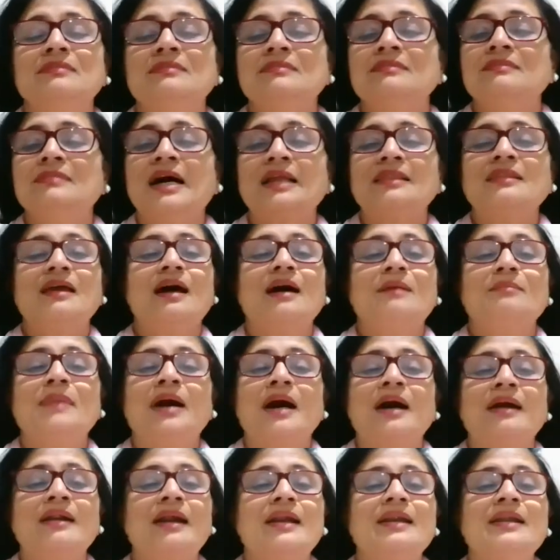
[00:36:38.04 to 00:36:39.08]
Mata,
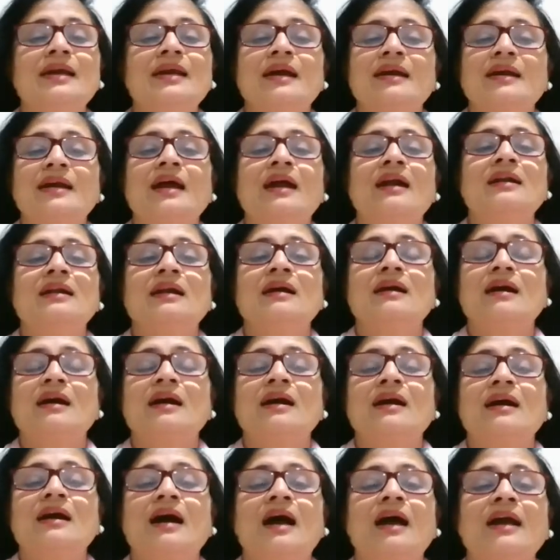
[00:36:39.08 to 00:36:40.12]
Maharani, I
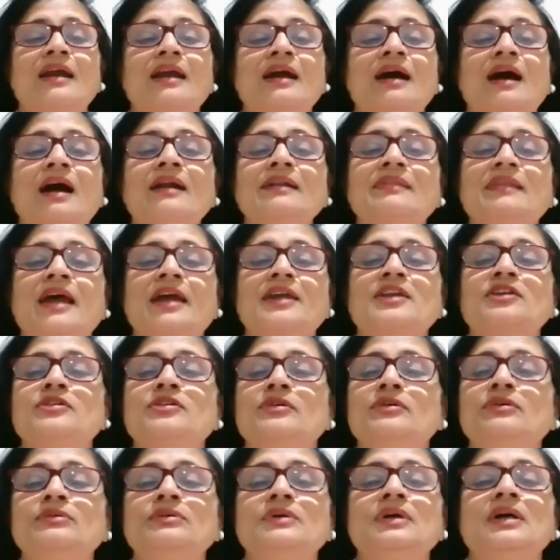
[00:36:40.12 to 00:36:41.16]
can't thank
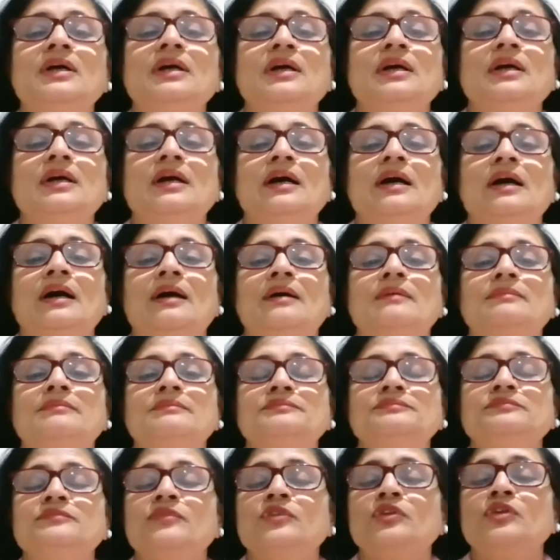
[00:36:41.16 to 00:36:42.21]
you.
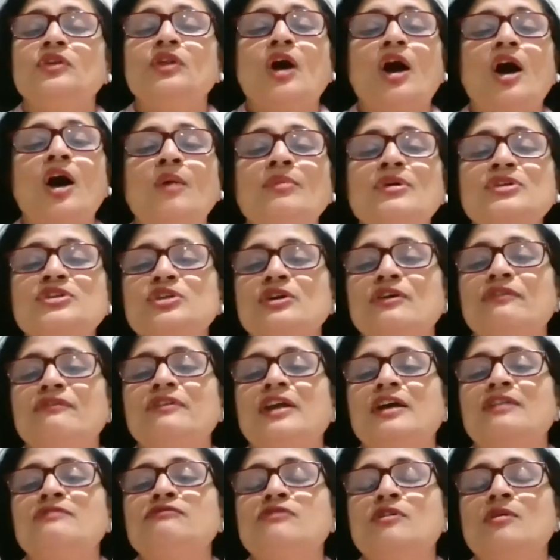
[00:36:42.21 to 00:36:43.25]
How much you have
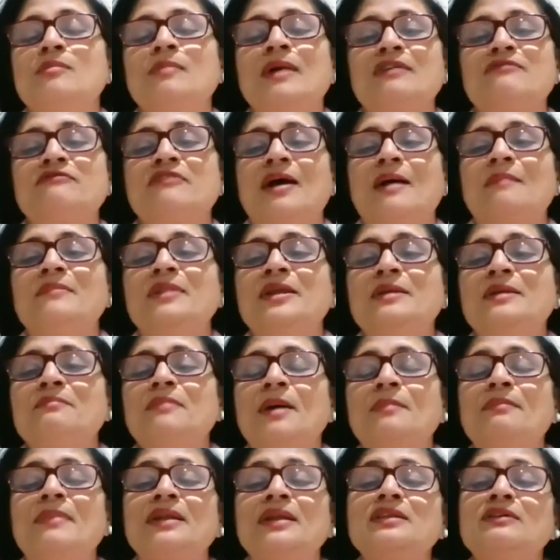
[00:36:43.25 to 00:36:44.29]
done for my family.
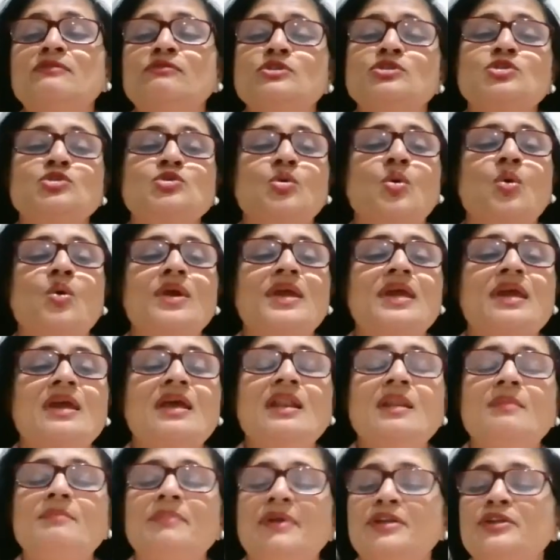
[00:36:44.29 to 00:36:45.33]
My mother was so
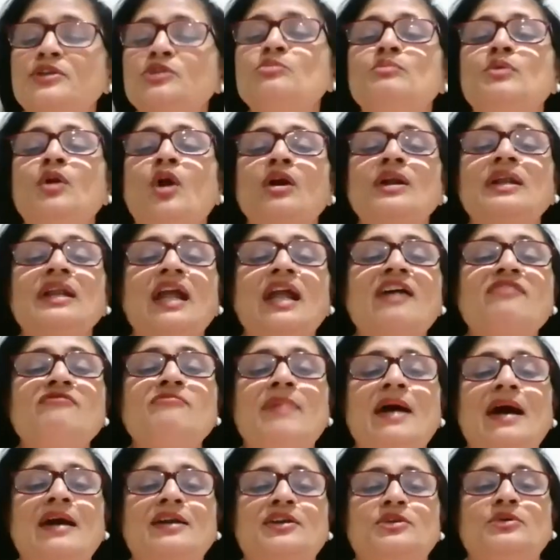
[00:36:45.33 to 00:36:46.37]
ill, but you brought life
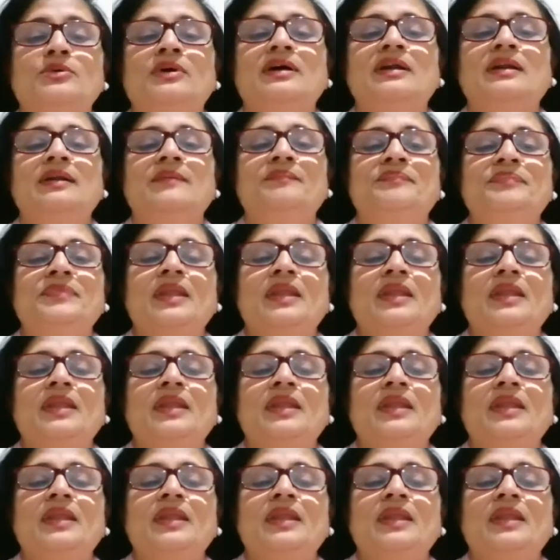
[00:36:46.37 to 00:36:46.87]
back to her.